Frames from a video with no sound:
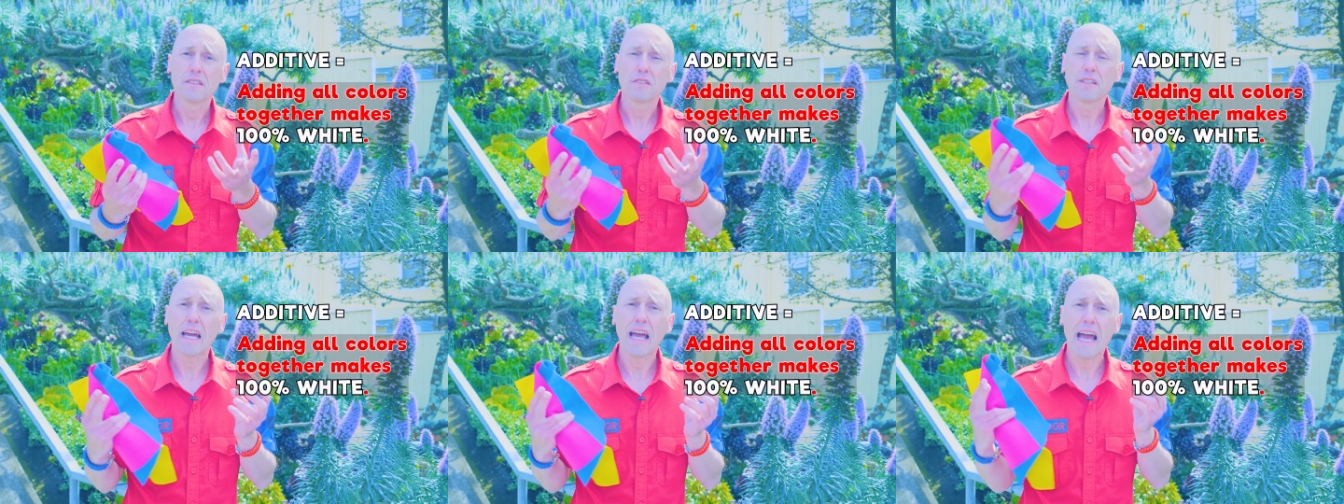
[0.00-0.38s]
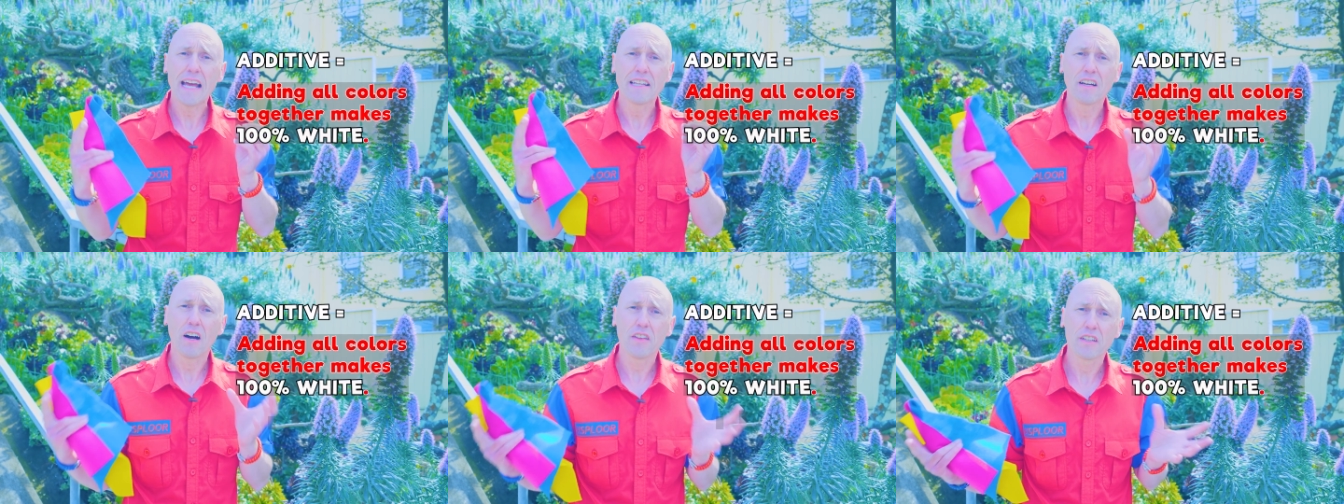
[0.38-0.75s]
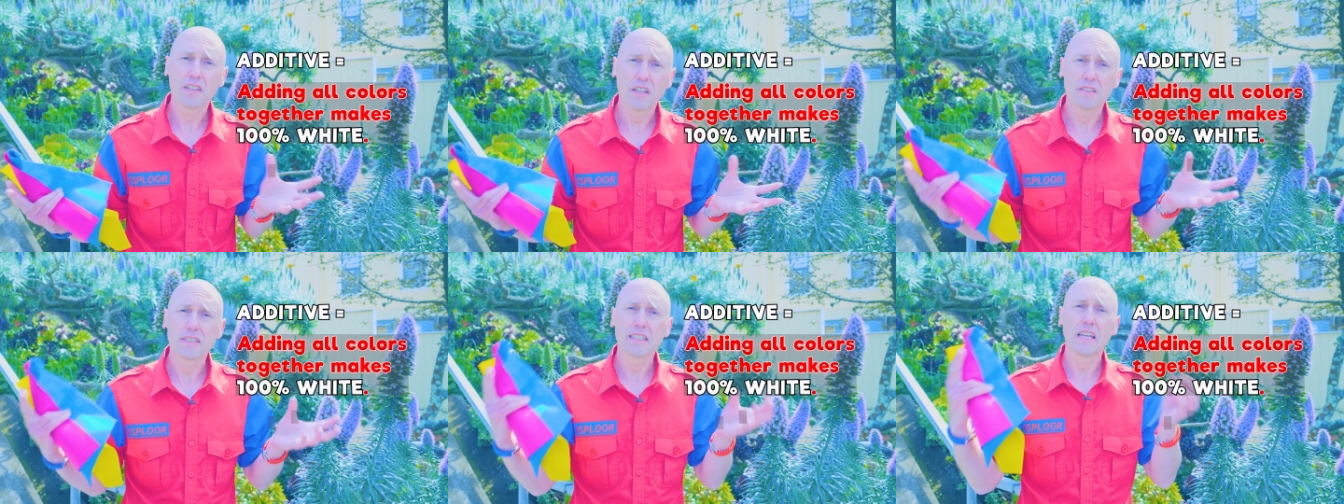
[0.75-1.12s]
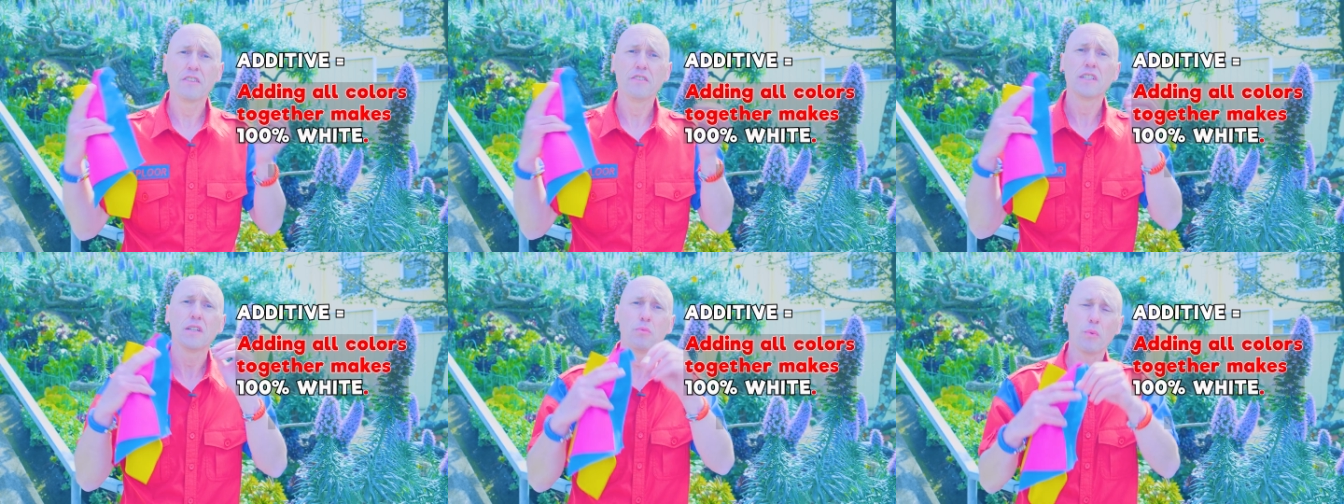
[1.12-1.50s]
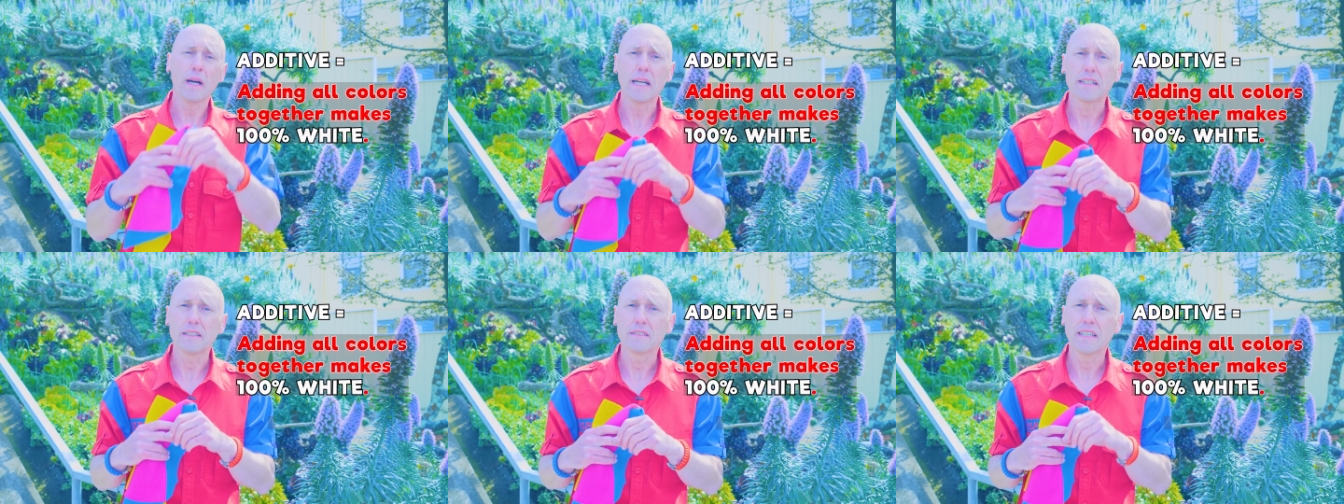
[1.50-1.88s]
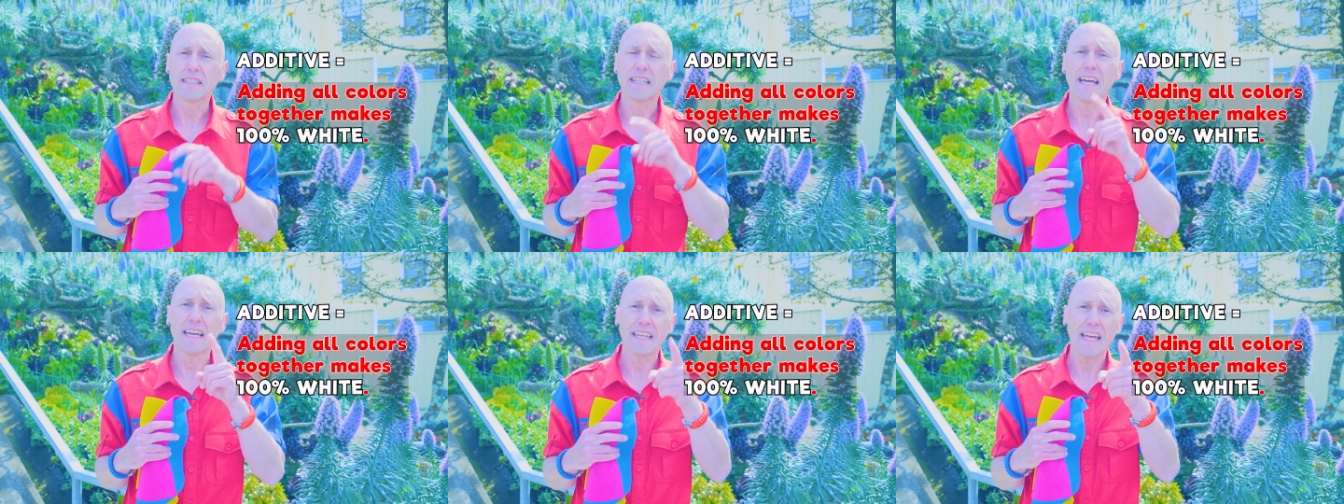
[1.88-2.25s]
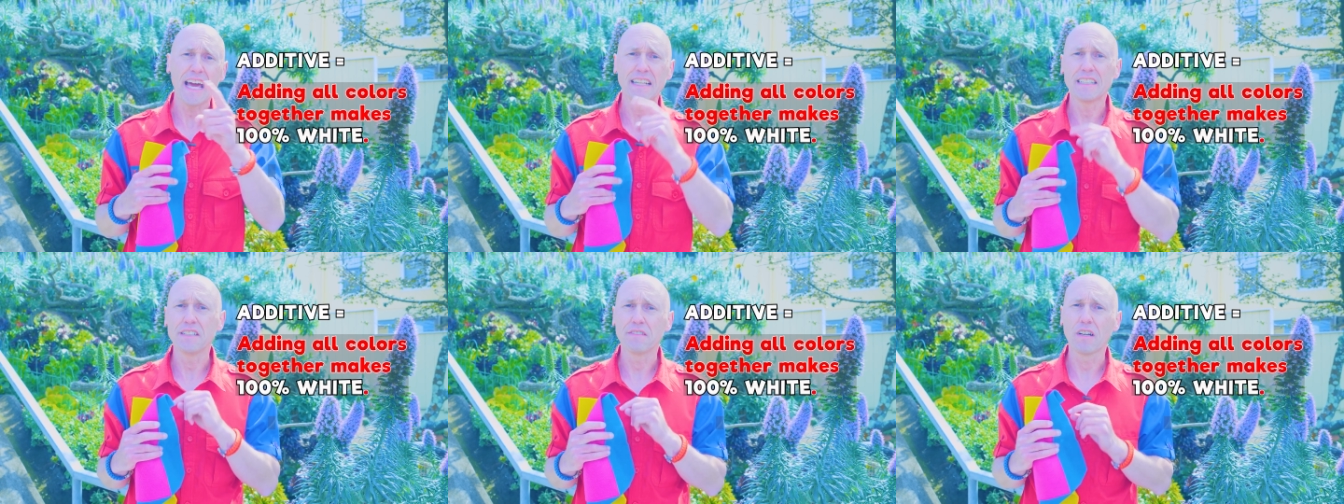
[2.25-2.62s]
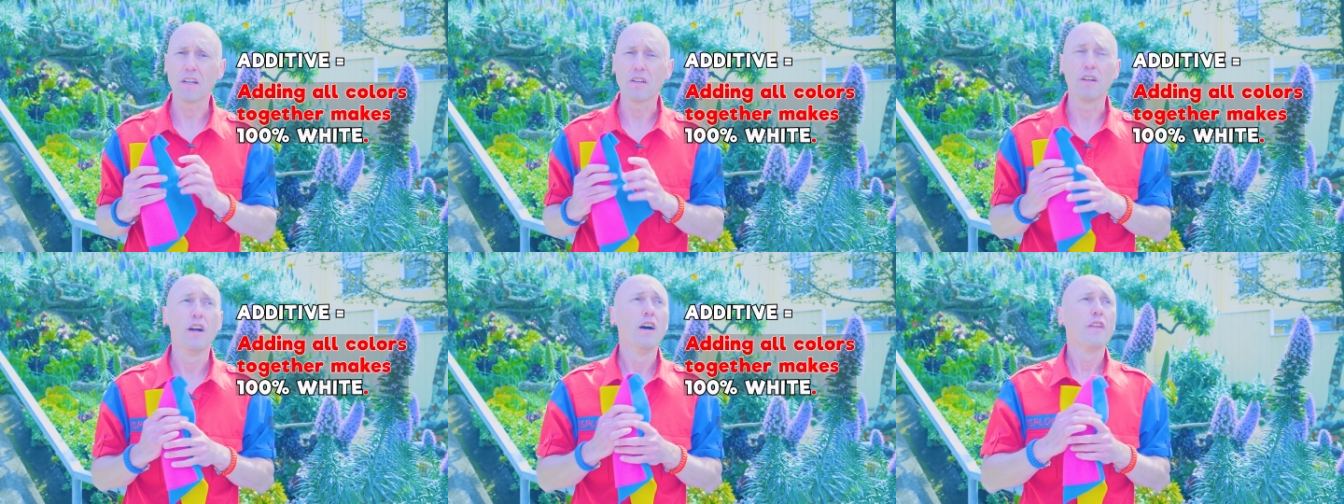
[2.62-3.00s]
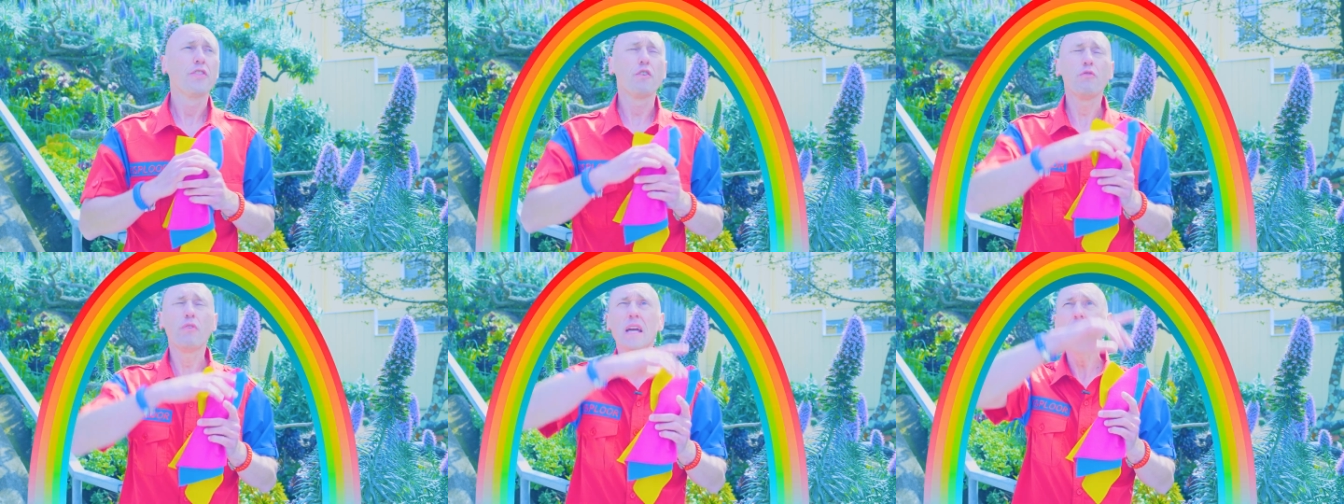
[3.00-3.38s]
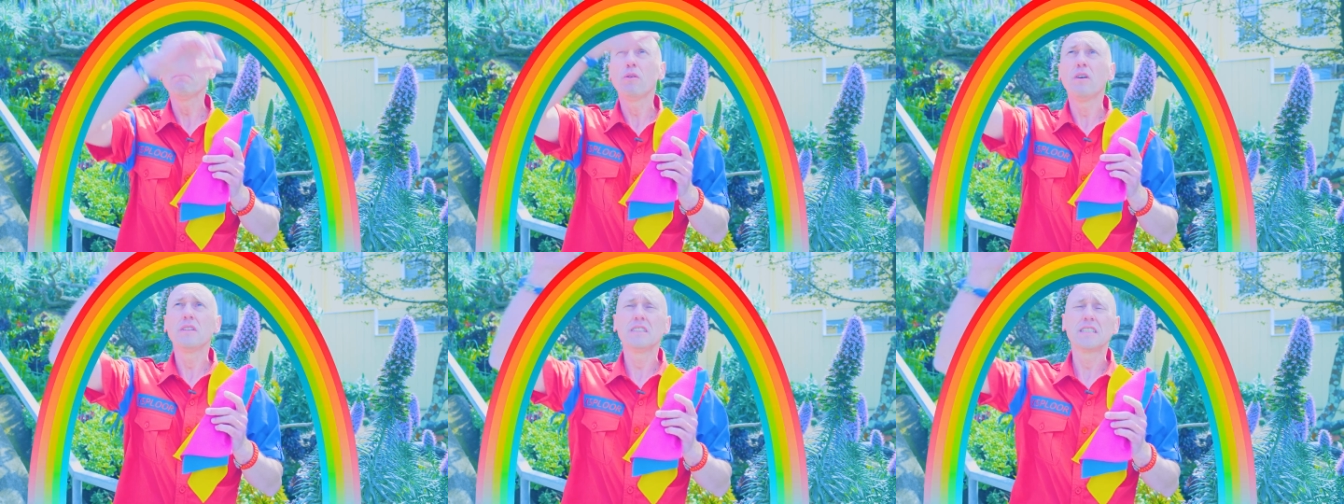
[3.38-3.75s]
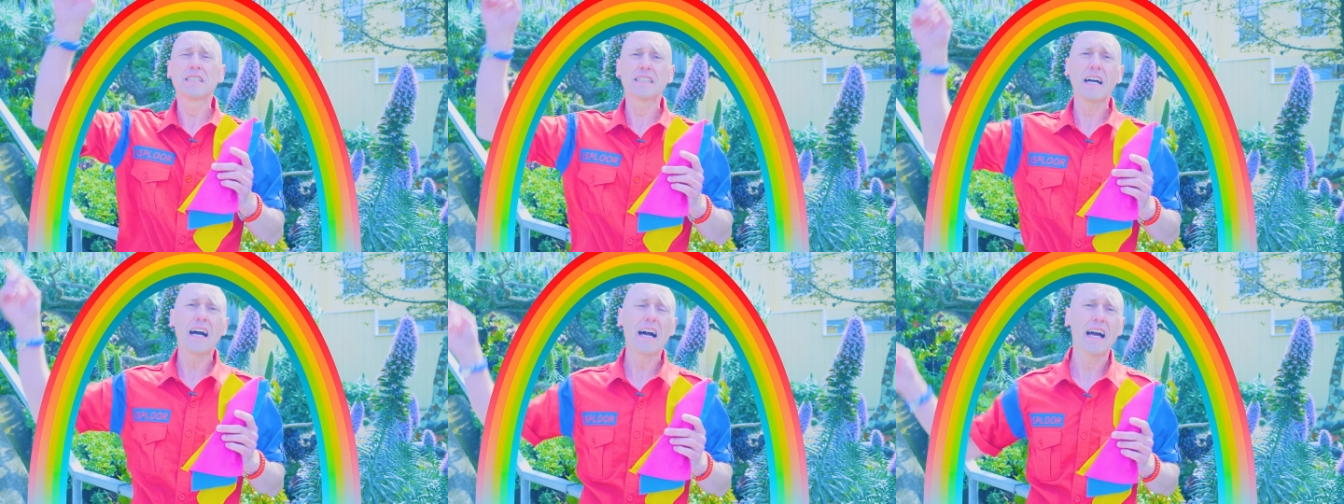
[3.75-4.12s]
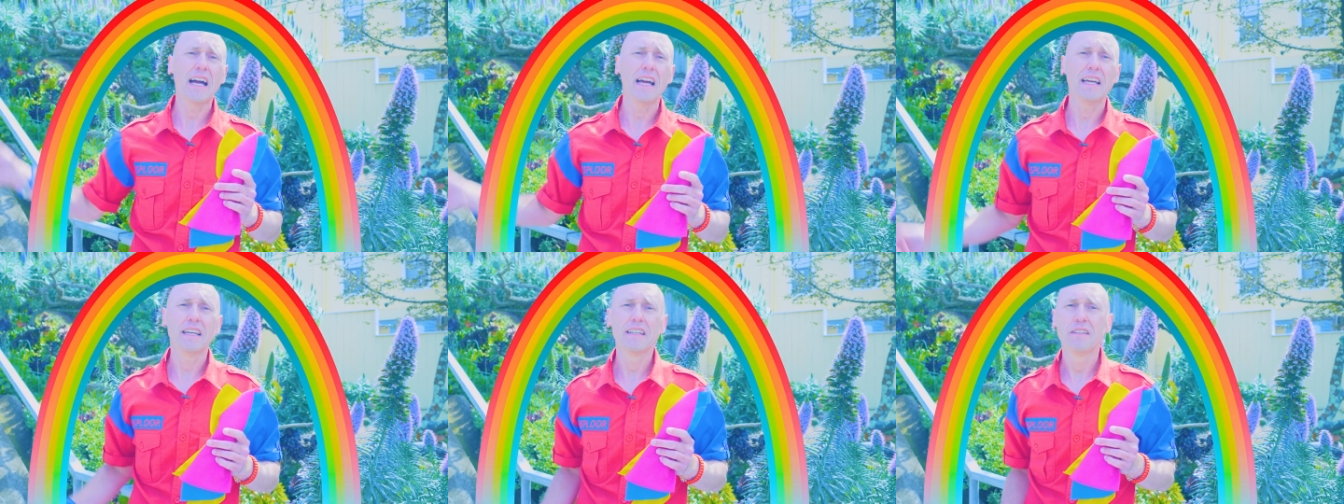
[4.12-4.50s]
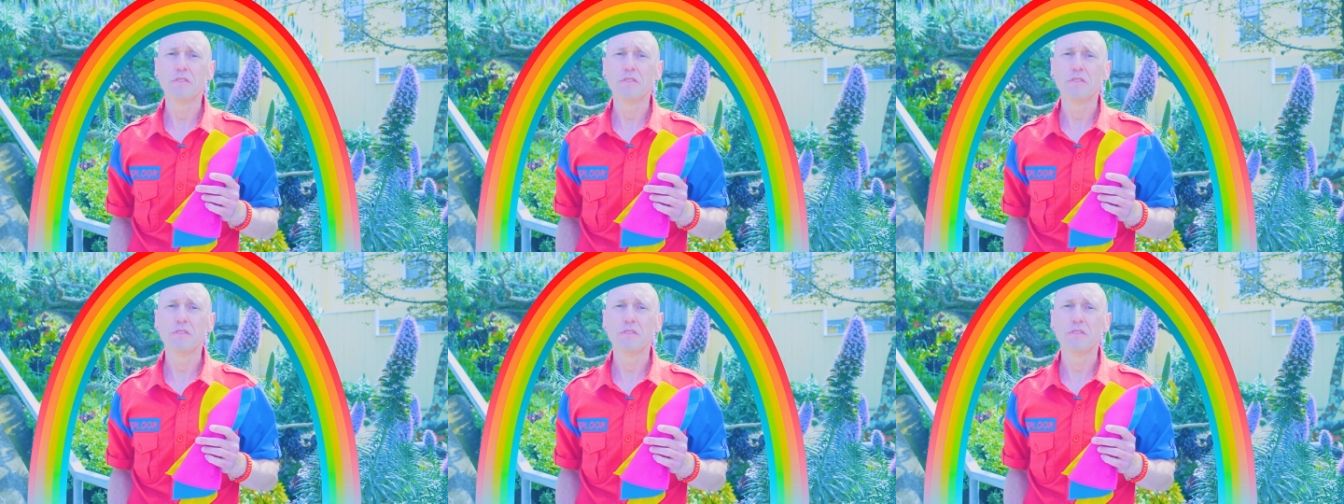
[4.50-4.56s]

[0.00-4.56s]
So you're adding all the colors together, you get white. That's an additive color. The rainbow in the sky.